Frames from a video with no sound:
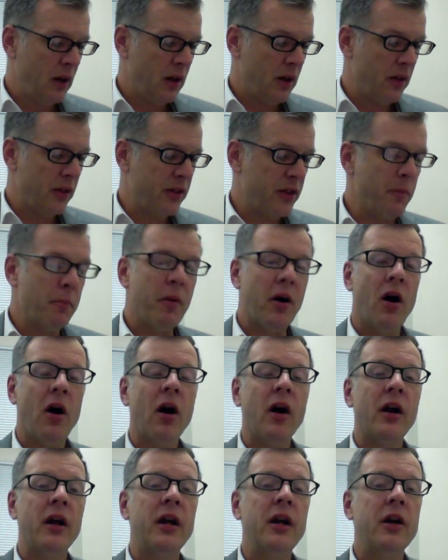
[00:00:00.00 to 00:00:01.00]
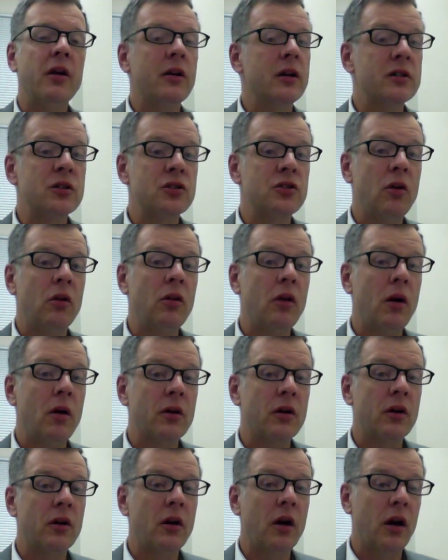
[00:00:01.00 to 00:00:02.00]
The bar here is no
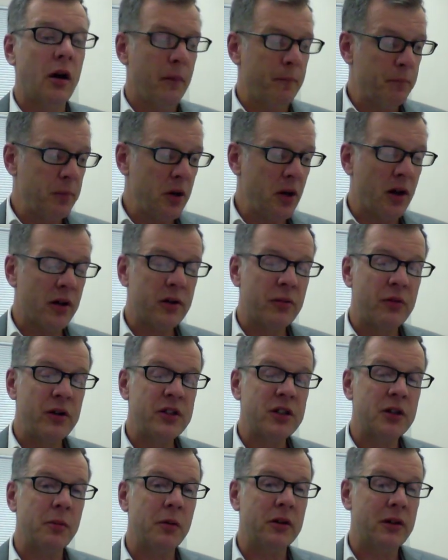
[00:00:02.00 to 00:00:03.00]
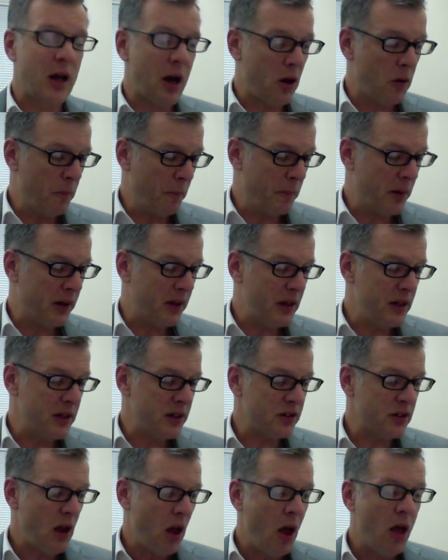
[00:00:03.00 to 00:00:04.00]
longer beyond a reasonable doubt, but
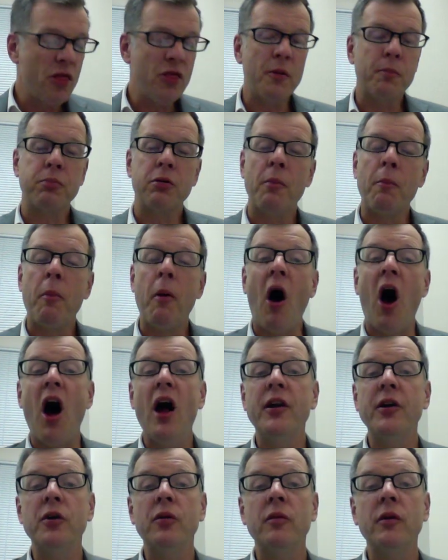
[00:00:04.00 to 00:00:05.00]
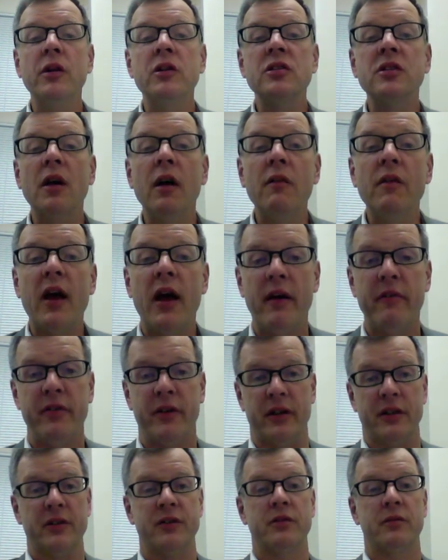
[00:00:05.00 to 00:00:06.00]
is the preponderance of
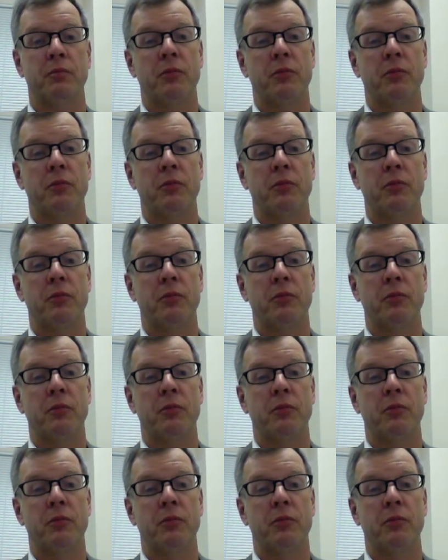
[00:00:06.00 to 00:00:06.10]
evidence.